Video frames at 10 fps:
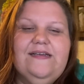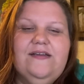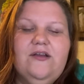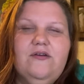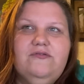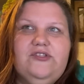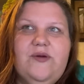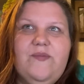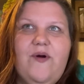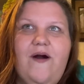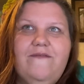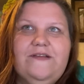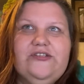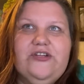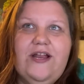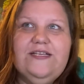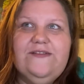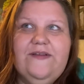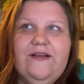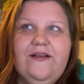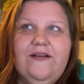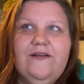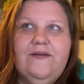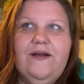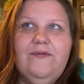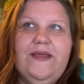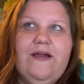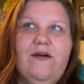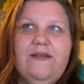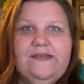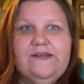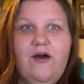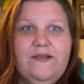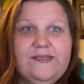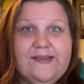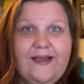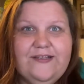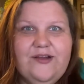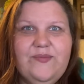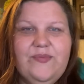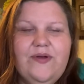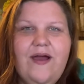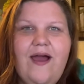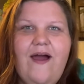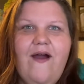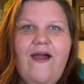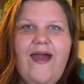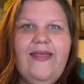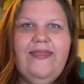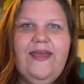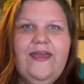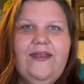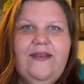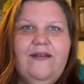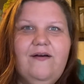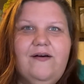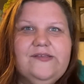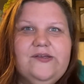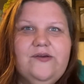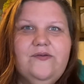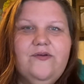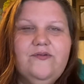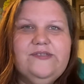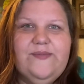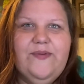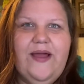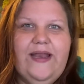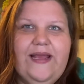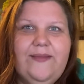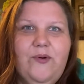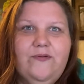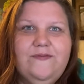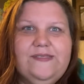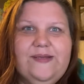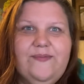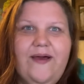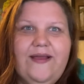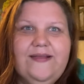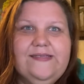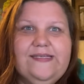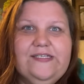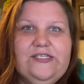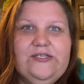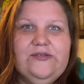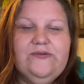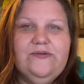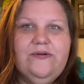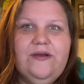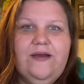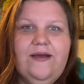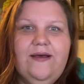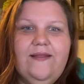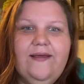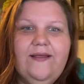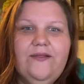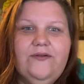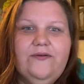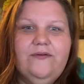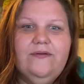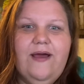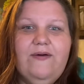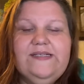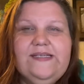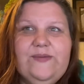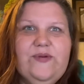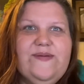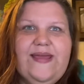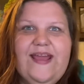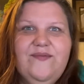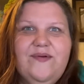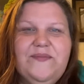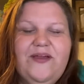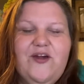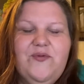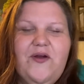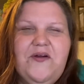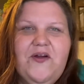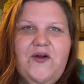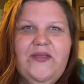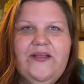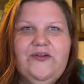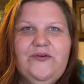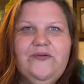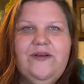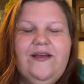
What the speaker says: go jump off the stratosphere, it's called the sky jump, and then also go ziplining at both the zip lines and do like a little, I wanted to like bring my camera and my GoPro and go on like a little